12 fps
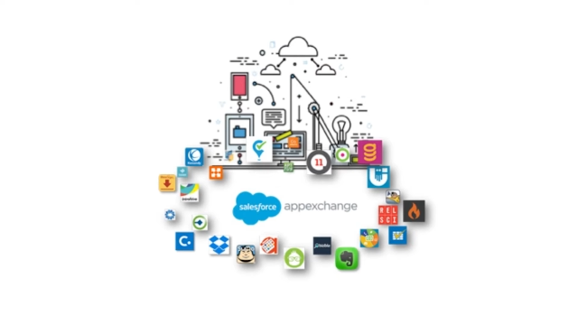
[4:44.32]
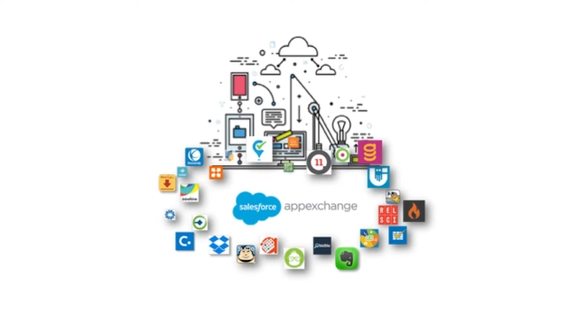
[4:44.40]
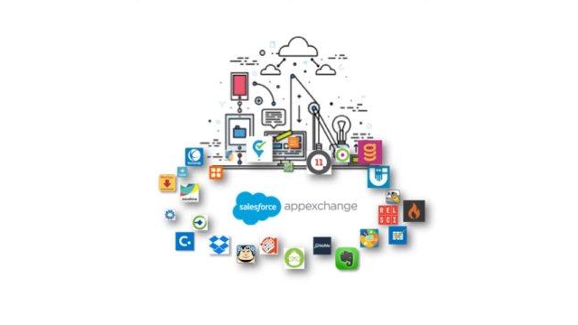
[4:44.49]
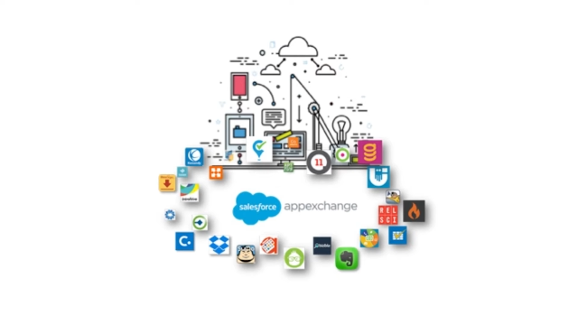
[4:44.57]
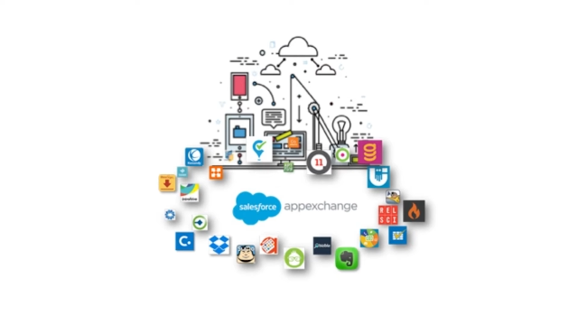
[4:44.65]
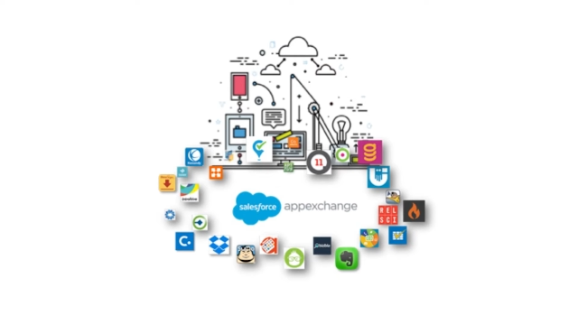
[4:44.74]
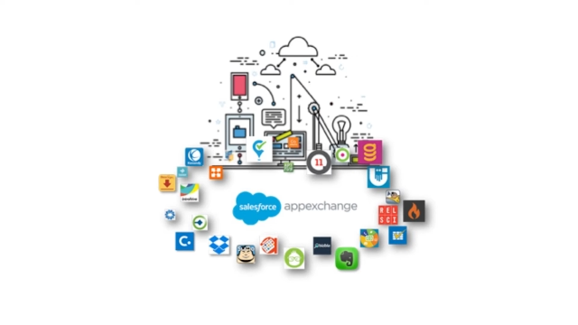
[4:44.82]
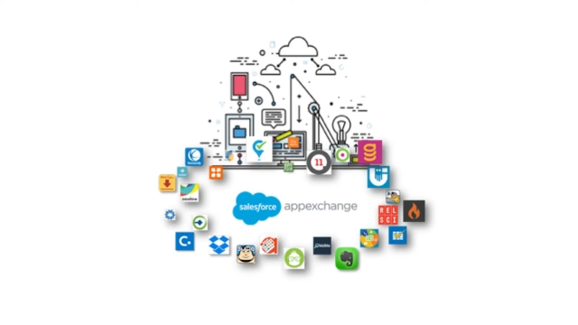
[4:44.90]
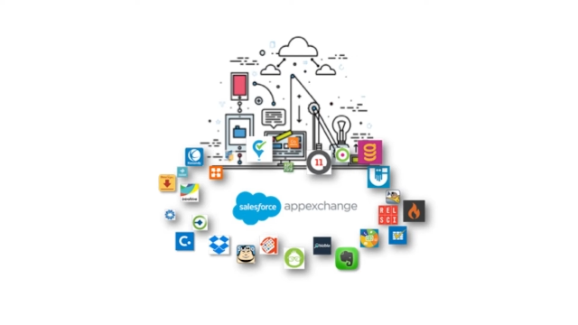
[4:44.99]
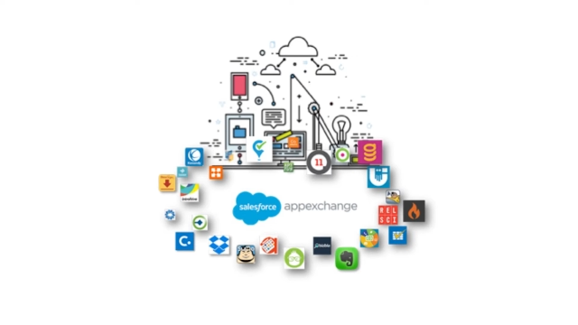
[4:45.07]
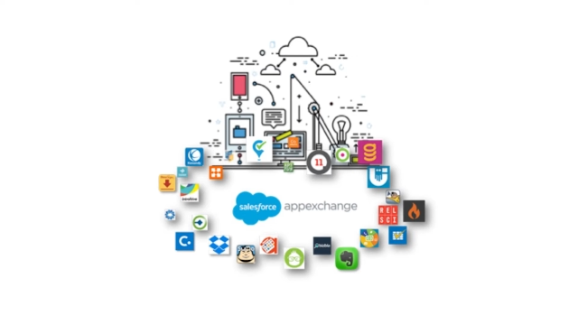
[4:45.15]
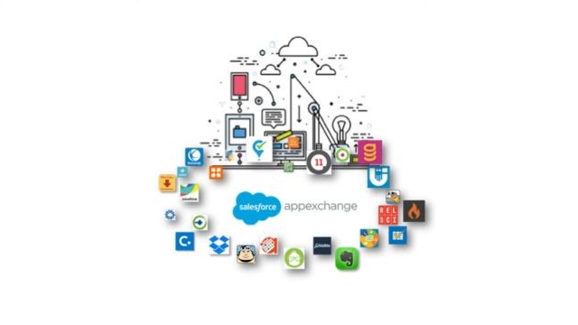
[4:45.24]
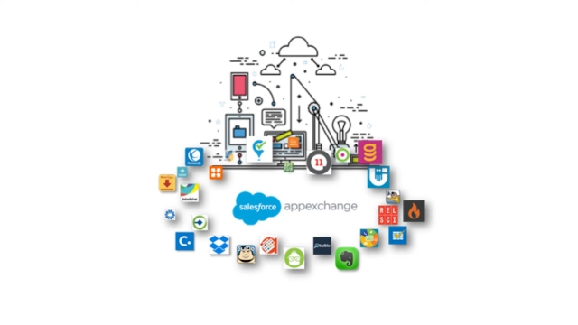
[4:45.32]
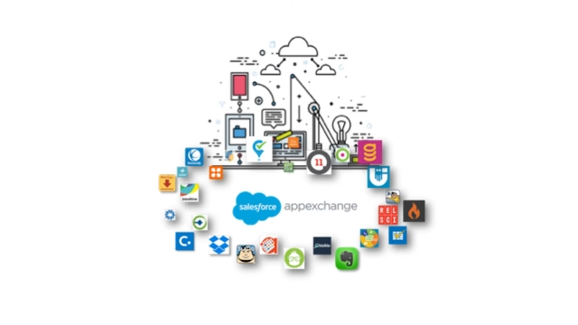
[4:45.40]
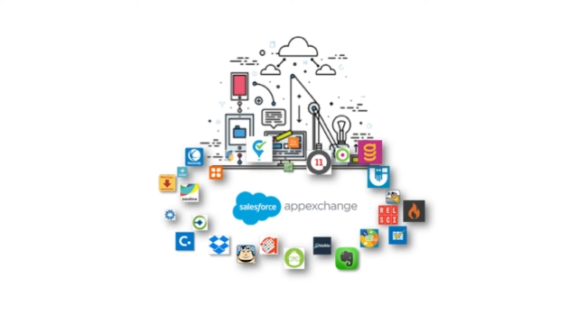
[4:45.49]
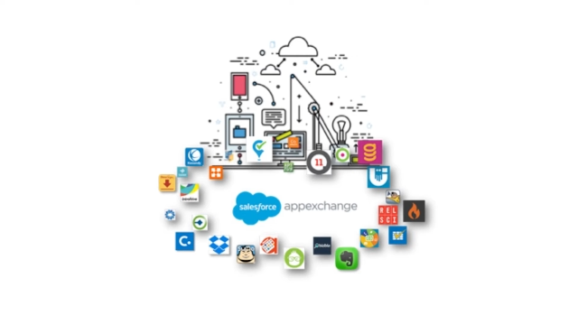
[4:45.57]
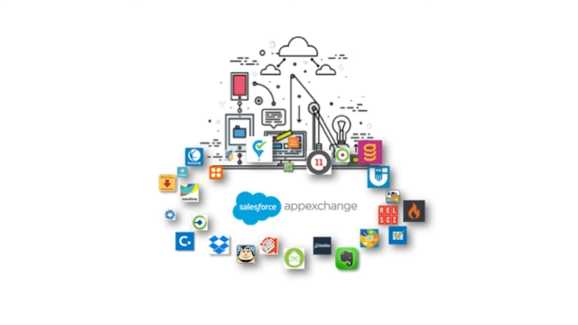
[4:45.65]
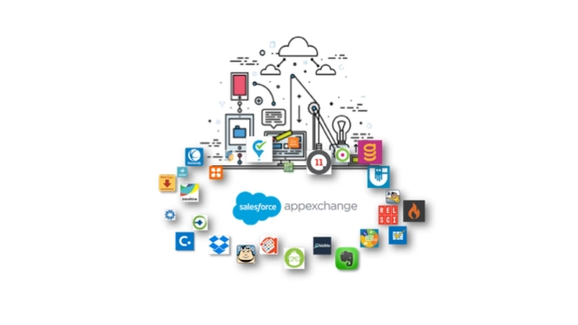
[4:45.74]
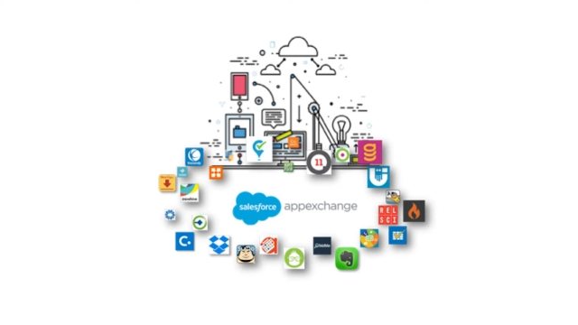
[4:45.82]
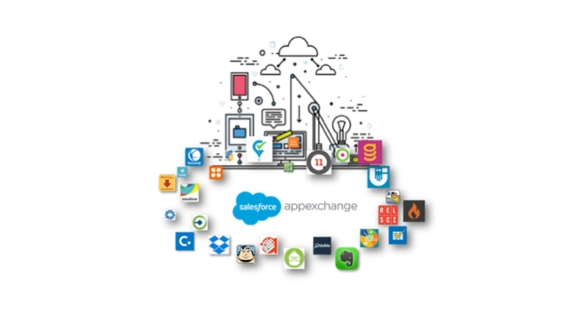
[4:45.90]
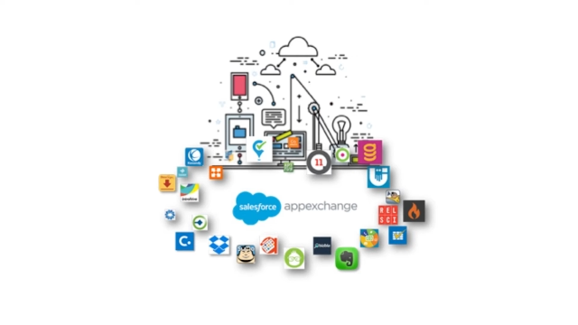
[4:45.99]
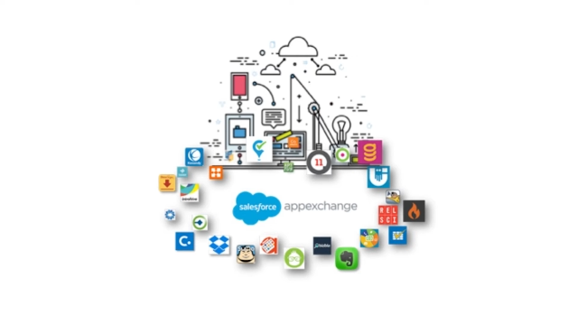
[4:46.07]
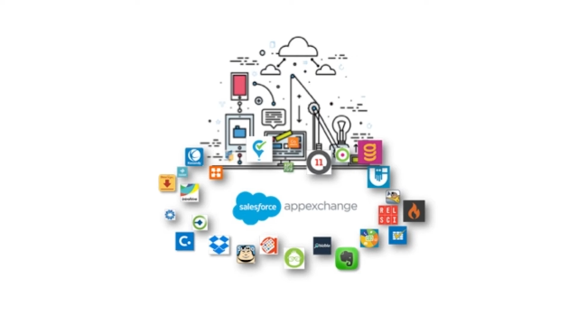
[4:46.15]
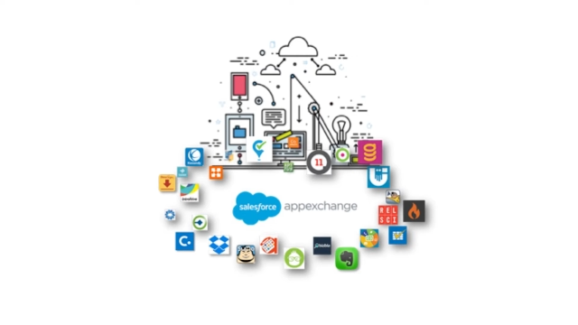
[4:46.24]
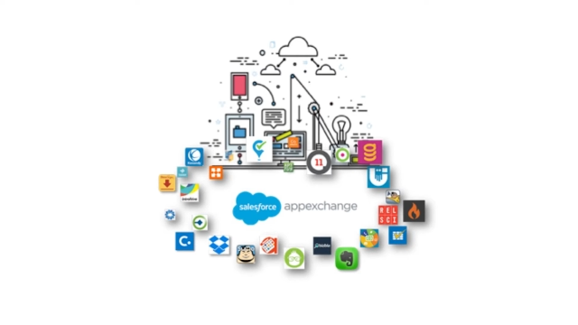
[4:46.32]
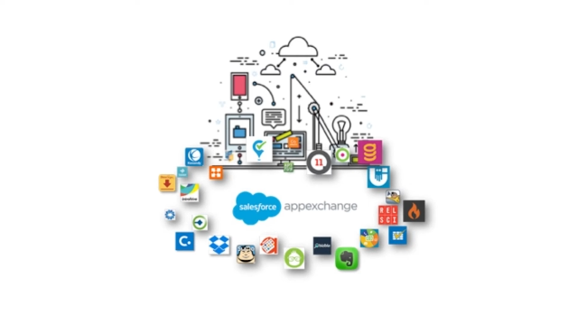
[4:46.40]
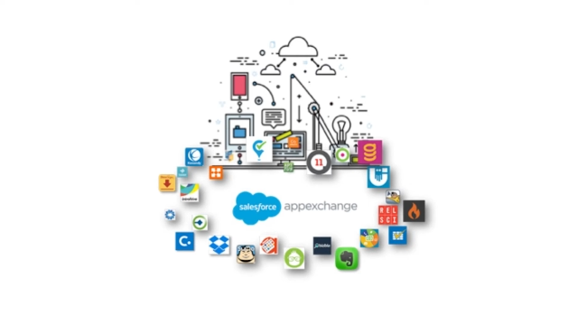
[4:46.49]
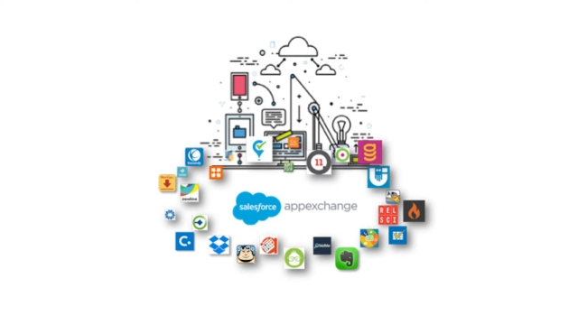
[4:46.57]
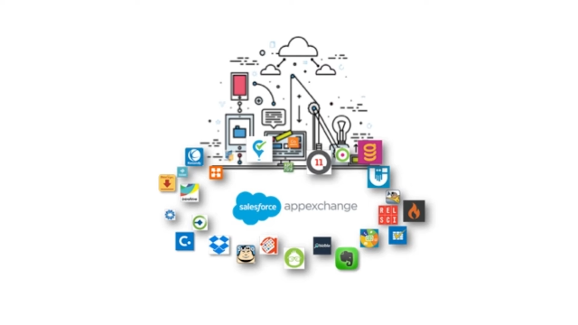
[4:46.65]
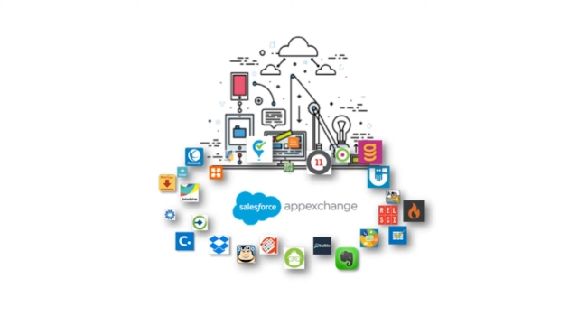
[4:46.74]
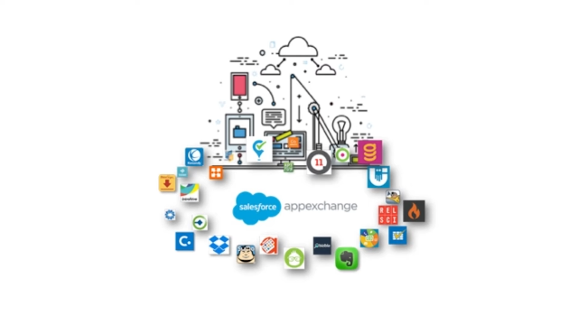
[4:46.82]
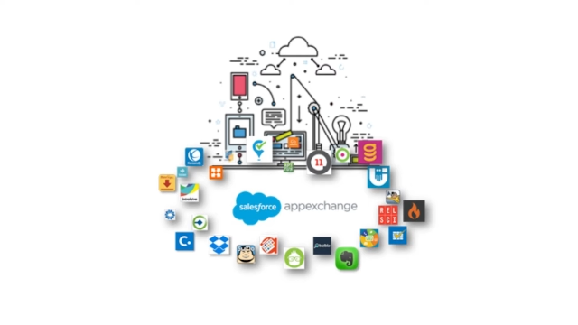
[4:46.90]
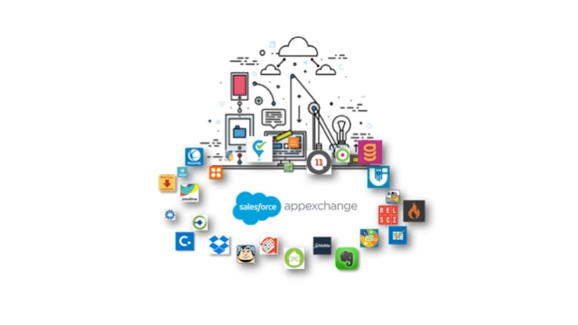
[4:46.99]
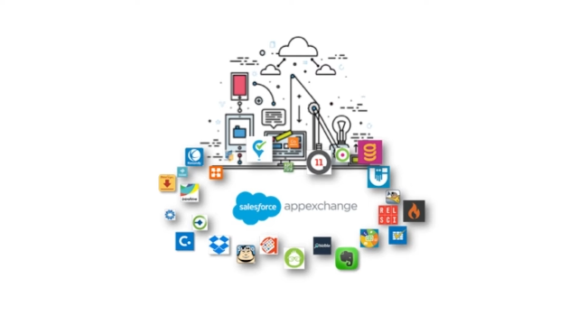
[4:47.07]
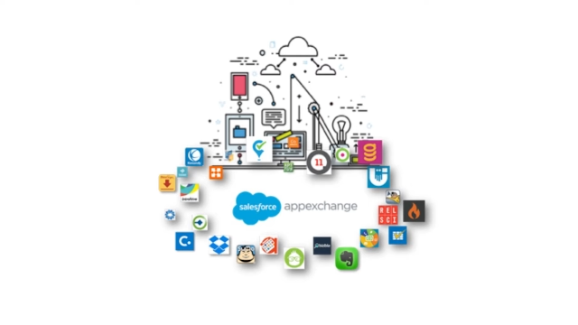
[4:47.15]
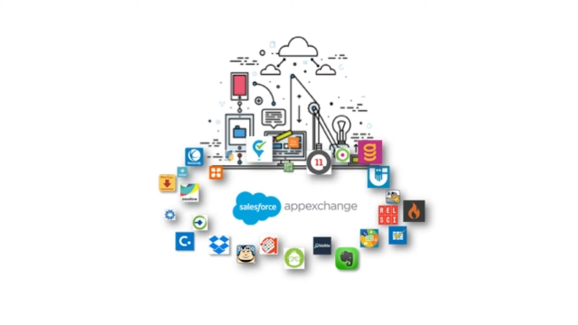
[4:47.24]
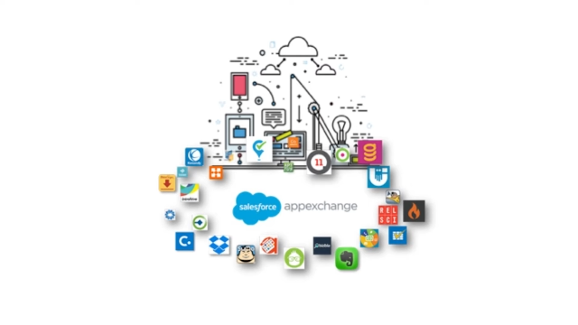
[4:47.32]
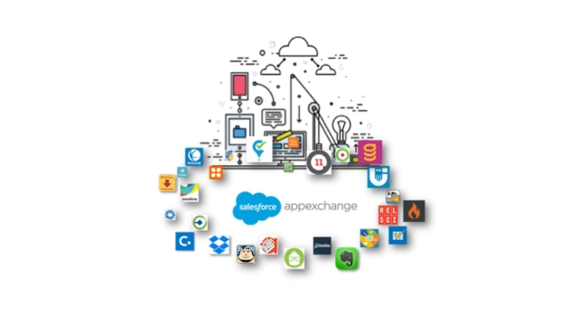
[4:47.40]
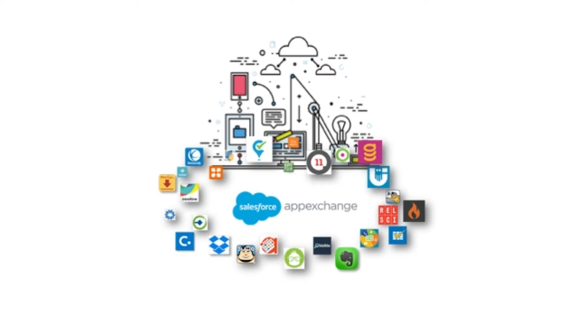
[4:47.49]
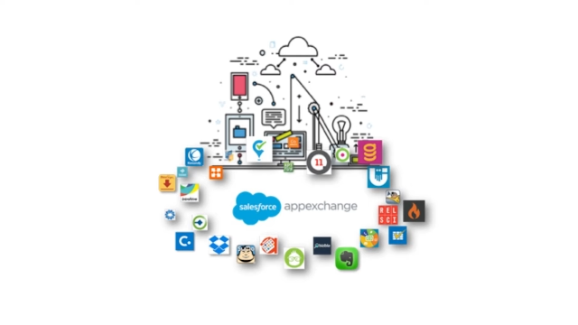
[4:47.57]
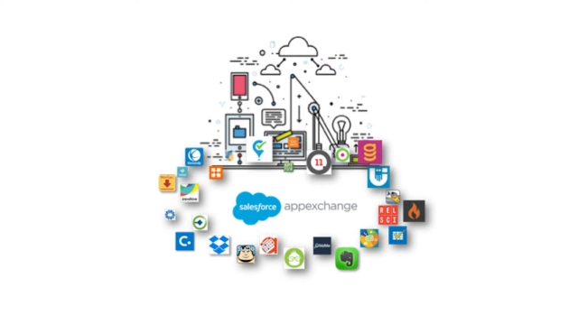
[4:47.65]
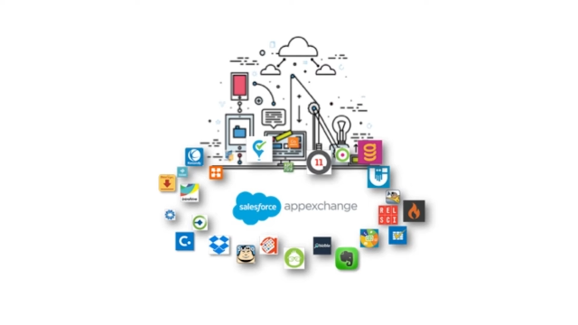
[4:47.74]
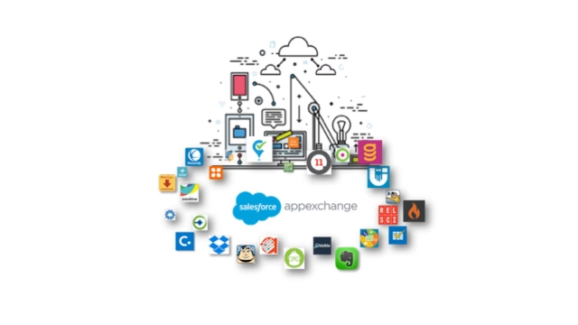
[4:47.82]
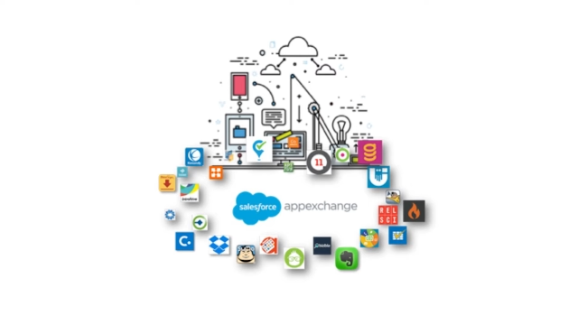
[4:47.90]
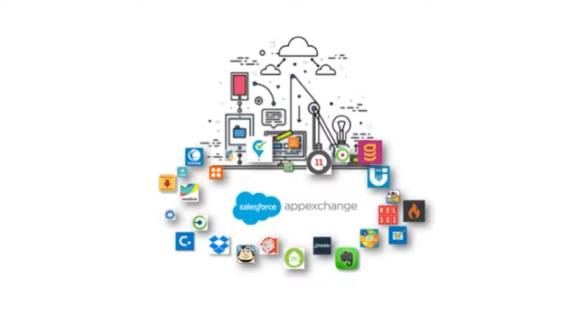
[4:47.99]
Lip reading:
Nobody's mouth can be seen.